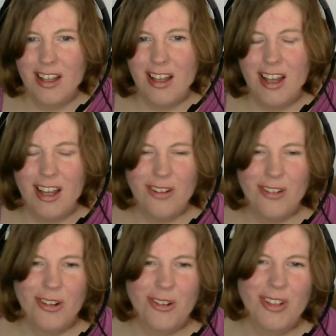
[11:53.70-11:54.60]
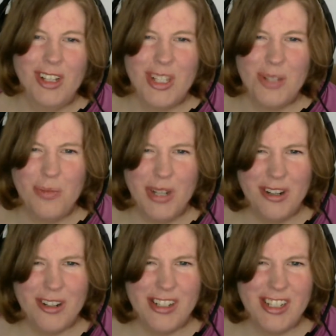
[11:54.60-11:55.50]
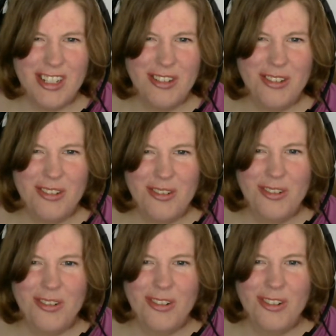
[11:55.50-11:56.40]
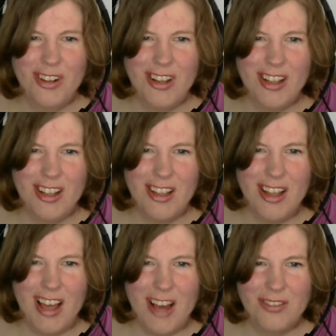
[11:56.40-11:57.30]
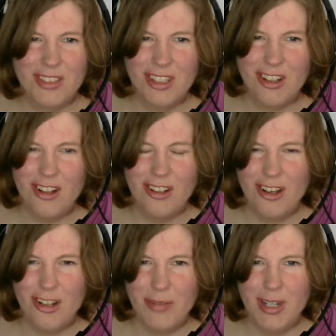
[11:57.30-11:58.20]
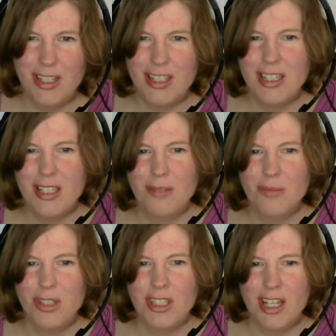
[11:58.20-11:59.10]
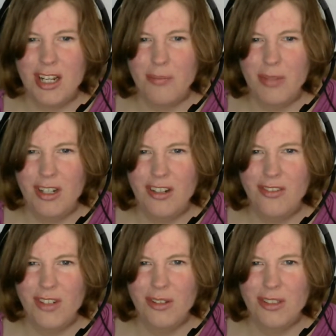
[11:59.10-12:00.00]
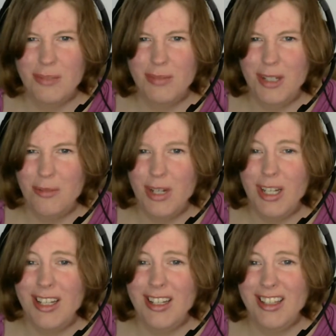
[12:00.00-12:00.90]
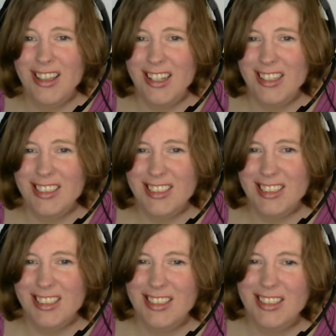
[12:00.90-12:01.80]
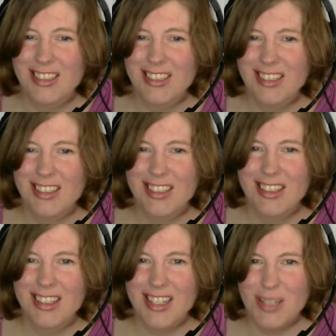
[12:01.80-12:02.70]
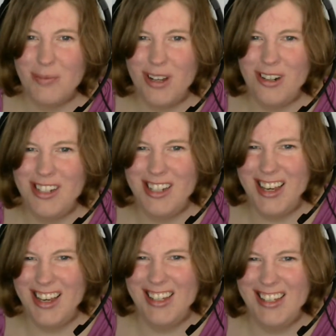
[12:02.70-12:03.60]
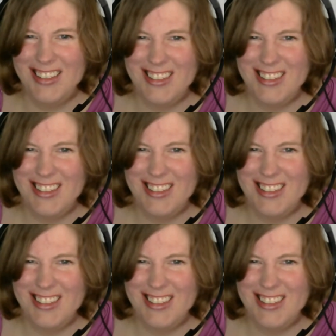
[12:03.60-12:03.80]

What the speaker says: I don't know. It's weird to have to call an automated system to set up an interview to me, but that's that's modern day.